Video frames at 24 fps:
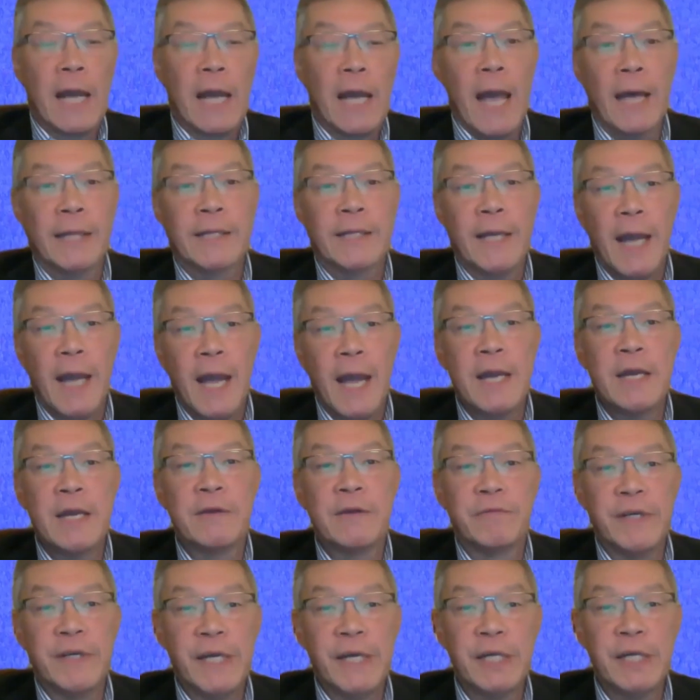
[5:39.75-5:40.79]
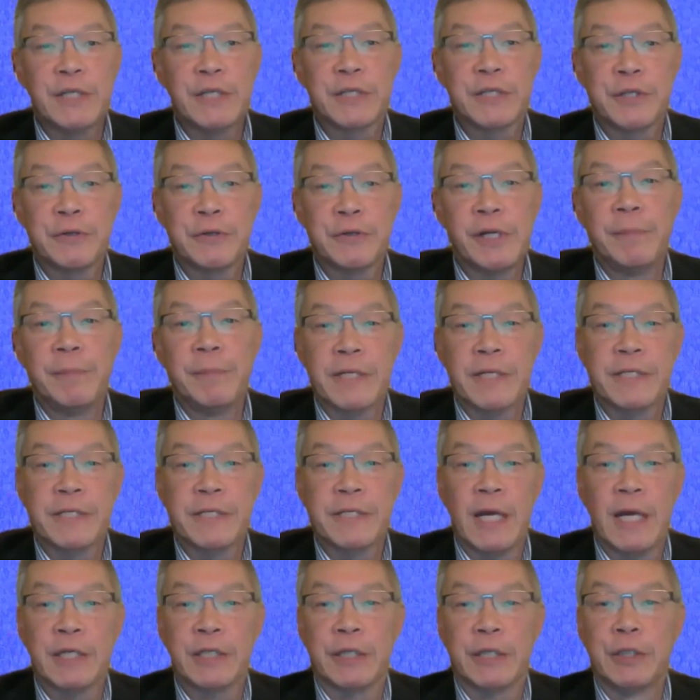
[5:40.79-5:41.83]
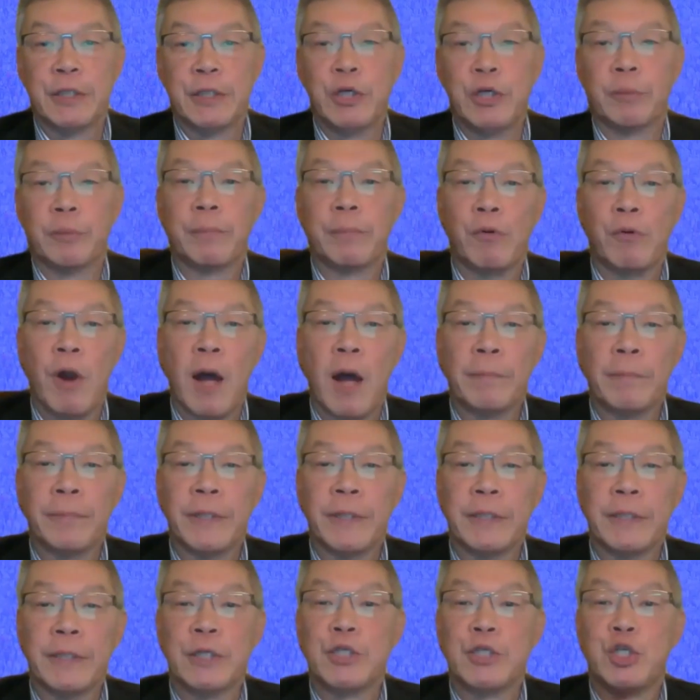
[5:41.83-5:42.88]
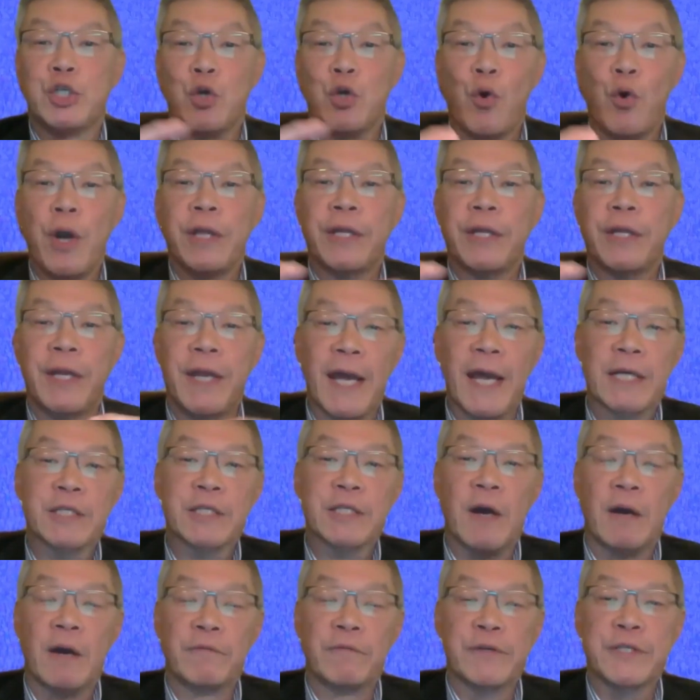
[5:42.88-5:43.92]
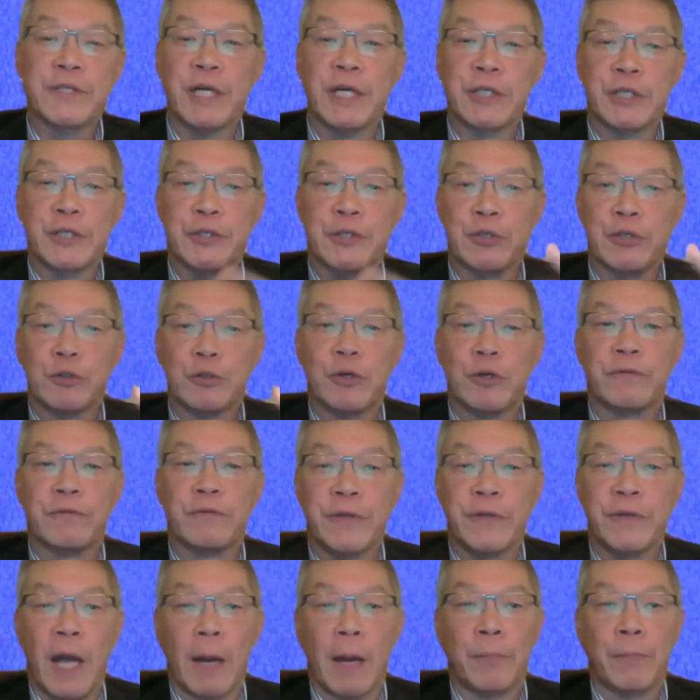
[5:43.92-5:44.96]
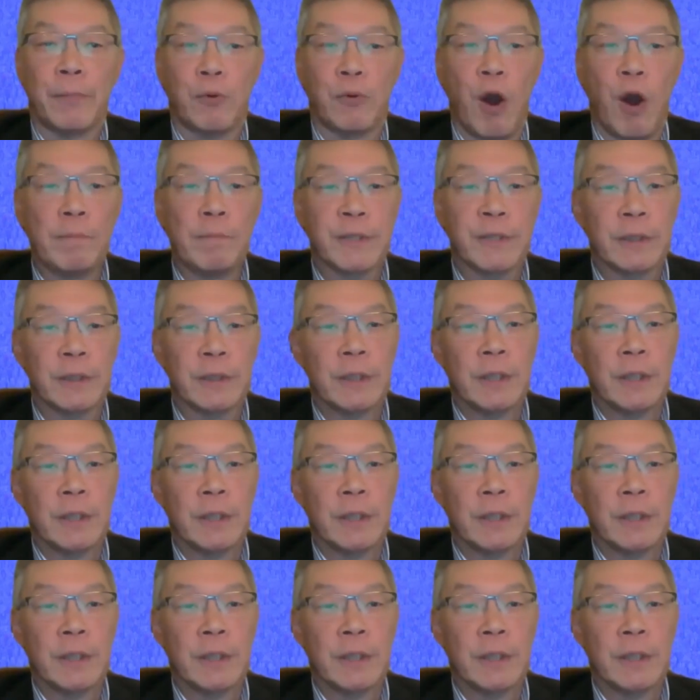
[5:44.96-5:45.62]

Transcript: At the end of each 30-minute session, you'll be prompted to join the next conversation, so look for that prompt.